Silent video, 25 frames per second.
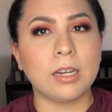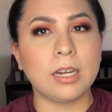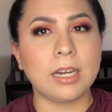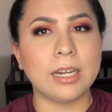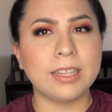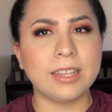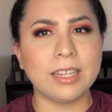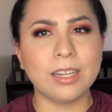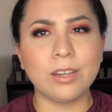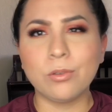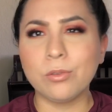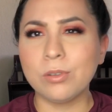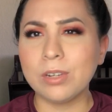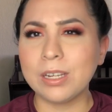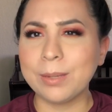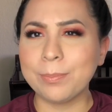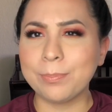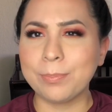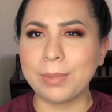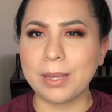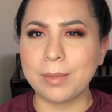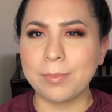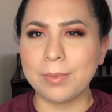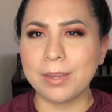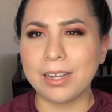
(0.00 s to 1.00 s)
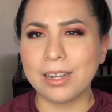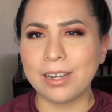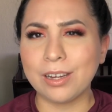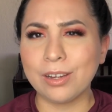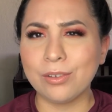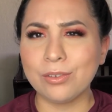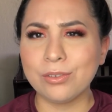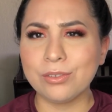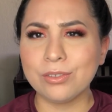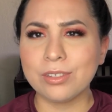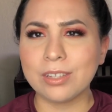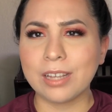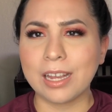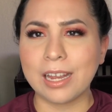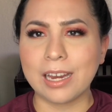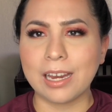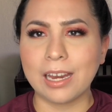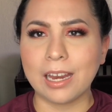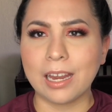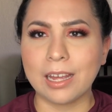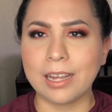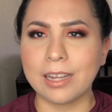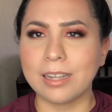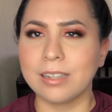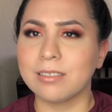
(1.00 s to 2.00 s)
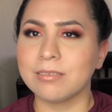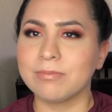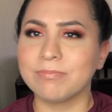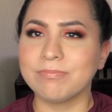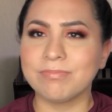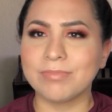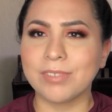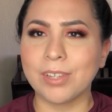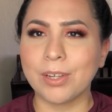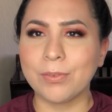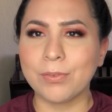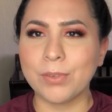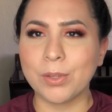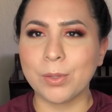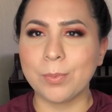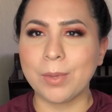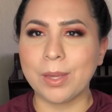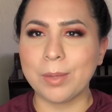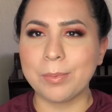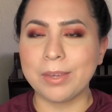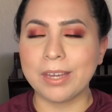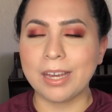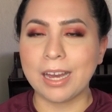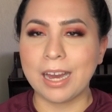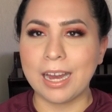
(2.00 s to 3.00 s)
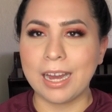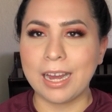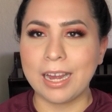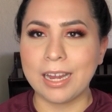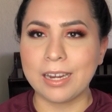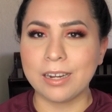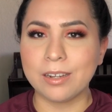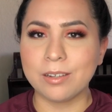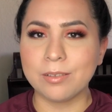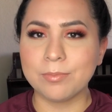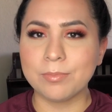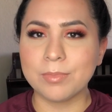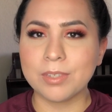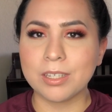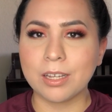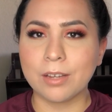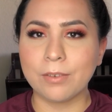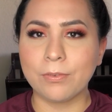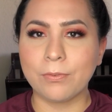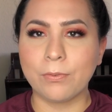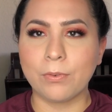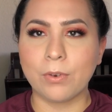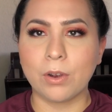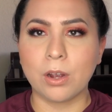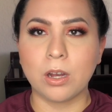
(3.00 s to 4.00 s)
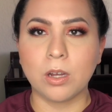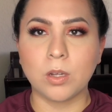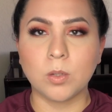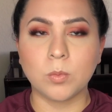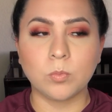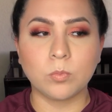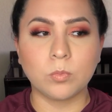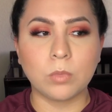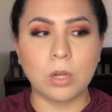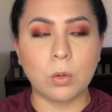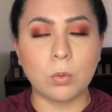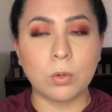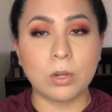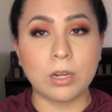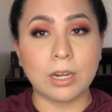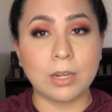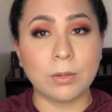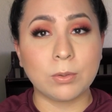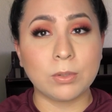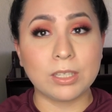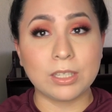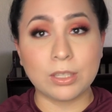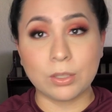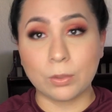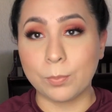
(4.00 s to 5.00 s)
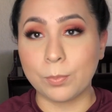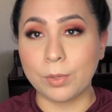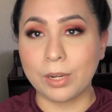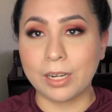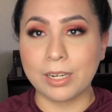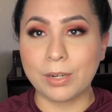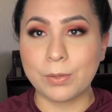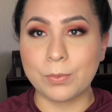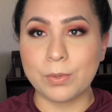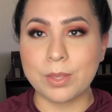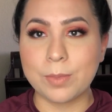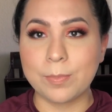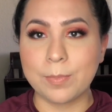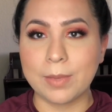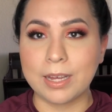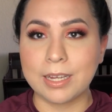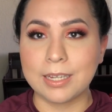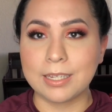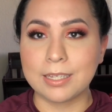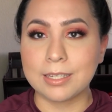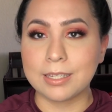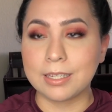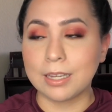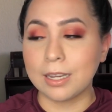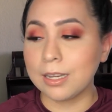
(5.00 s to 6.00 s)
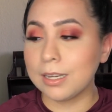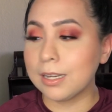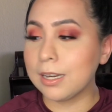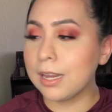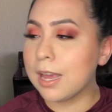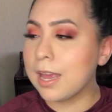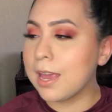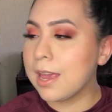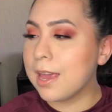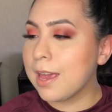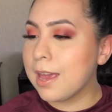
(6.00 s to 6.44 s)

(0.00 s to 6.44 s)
I think, only baby clothes and like a few baby items from when I was still pregnant with my son,